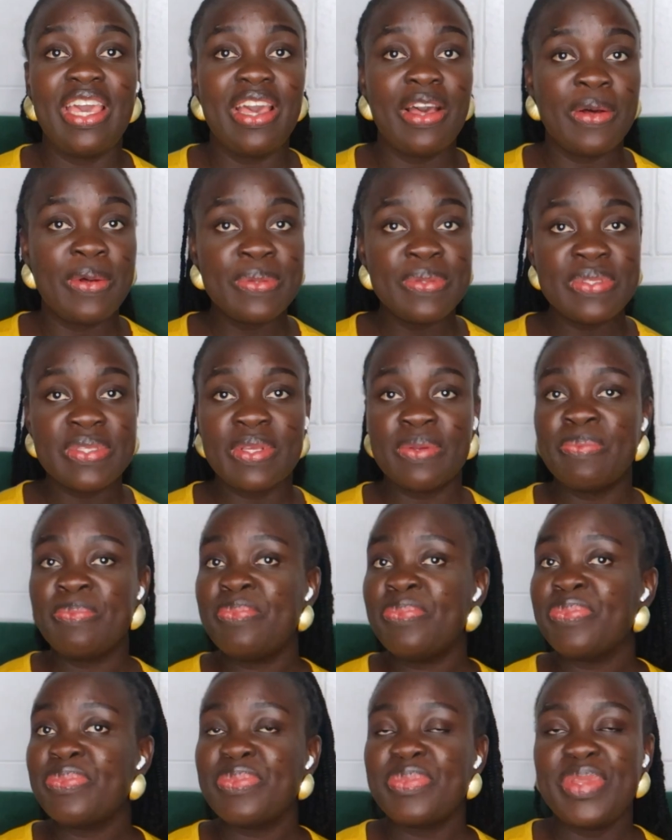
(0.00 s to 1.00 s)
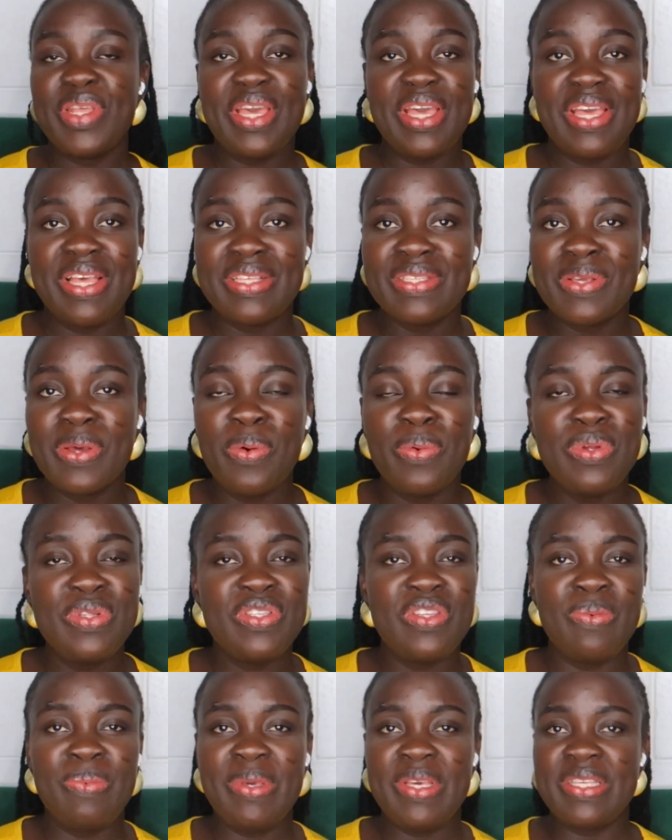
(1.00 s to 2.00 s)
Else is going
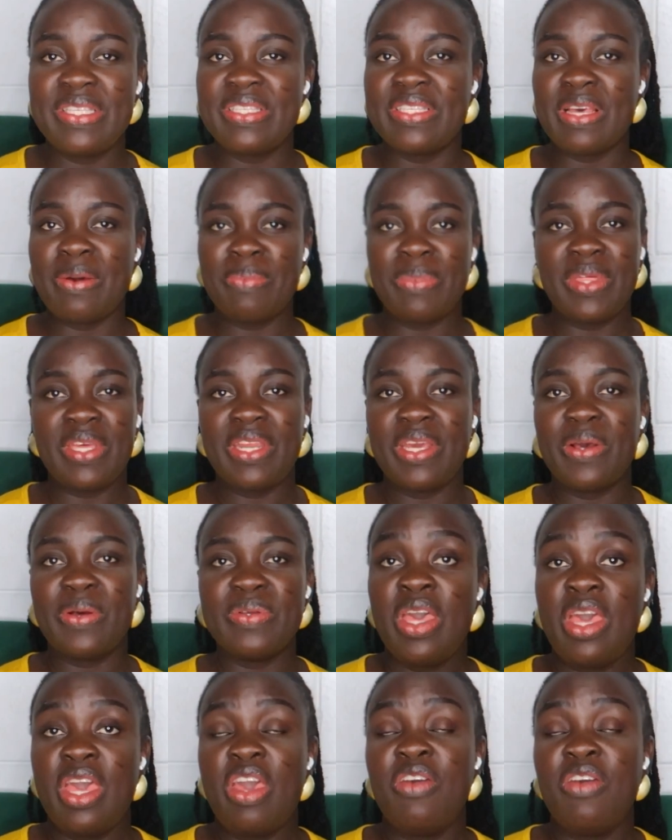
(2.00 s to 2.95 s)
to be something else.